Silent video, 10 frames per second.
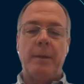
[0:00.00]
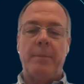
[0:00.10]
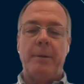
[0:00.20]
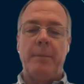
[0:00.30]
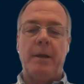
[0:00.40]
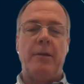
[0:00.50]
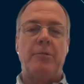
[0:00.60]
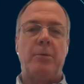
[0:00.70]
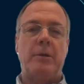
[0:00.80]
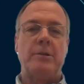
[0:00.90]
Pacheco
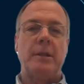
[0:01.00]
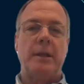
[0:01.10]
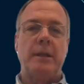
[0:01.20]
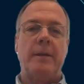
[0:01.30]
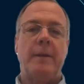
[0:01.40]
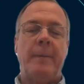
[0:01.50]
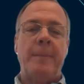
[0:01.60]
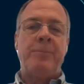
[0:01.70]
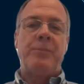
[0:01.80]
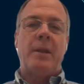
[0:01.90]

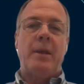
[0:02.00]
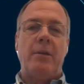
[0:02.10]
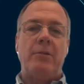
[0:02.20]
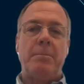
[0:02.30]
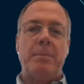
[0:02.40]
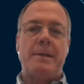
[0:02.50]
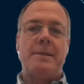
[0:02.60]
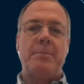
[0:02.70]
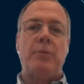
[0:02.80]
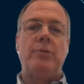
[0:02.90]
mentioned a little bit of
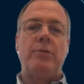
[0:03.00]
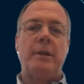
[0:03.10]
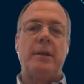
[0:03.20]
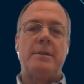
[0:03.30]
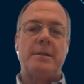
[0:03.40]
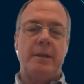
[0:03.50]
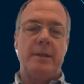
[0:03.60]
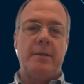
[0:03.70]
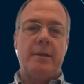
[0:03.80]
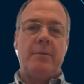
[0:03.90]
that in his first
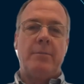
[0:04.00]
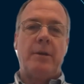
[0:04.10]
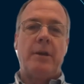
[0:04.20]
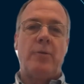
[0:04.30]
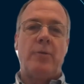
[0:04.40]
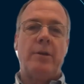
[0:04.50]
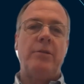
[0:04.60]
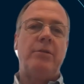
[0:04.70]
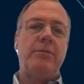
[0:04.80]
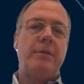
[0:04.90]
answer. Yes,
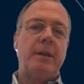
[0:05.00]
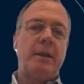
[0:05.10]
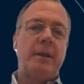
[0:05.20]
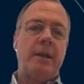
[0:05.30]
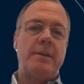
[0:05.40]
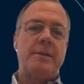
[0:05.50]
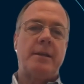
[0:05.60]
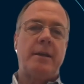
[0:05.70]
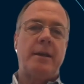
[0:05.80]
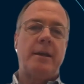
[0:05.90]
it goes through the
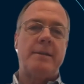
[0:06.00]
ticket,